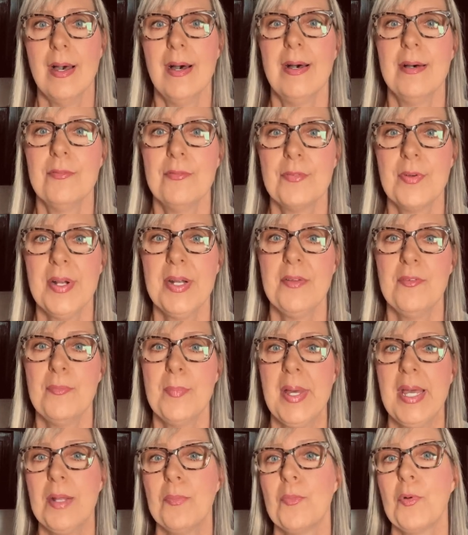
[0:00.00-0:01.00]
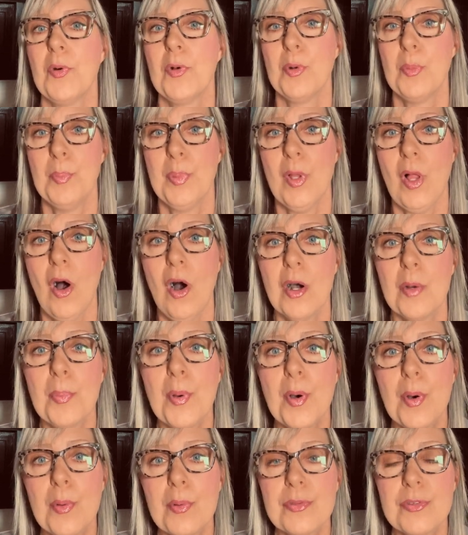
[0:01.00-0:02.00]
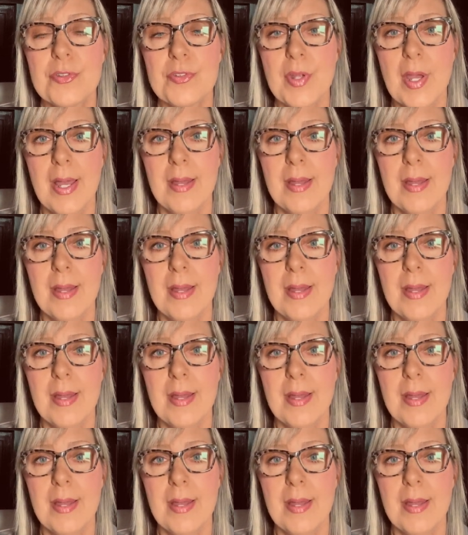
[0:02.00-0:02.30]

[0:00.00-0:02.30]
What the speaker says: a friend of mine wrote a blog post